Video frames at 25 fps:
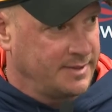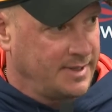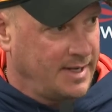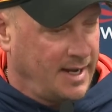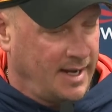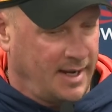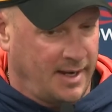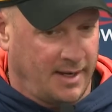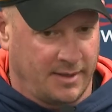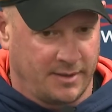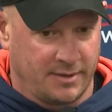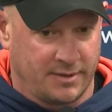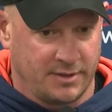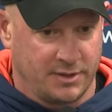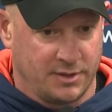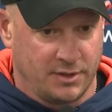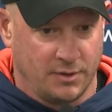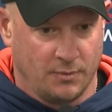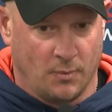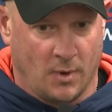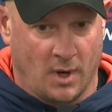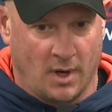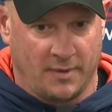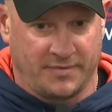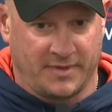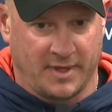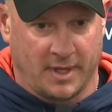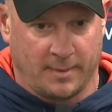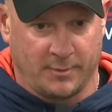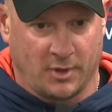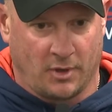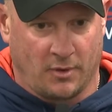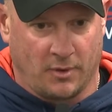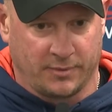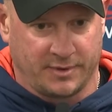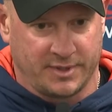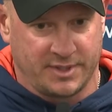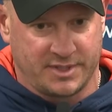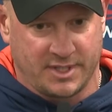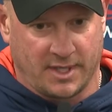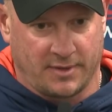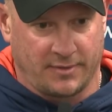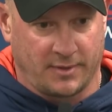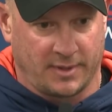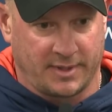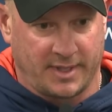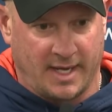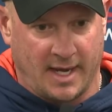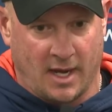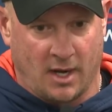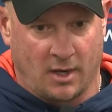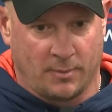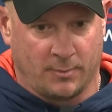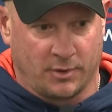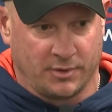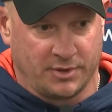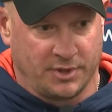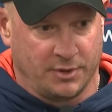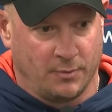and you want them to hold each other accountable.